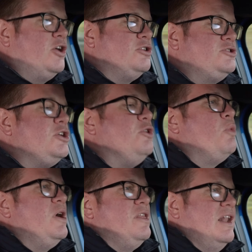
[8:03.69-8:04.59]
could do
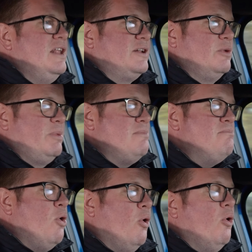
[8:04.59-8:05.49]
with a little bit
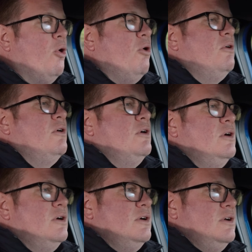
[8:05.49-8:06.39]
more
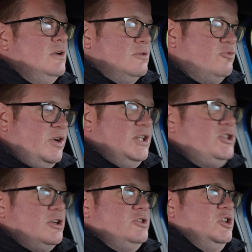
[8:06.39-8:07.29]

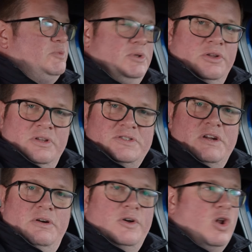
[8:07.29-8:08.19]
reach adjustment on the
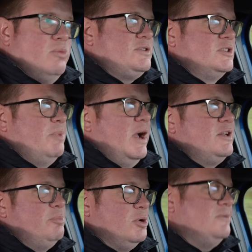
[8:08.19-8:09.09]
steering column, I
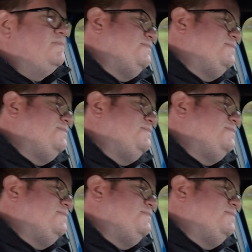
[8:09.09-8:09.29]
suspect, but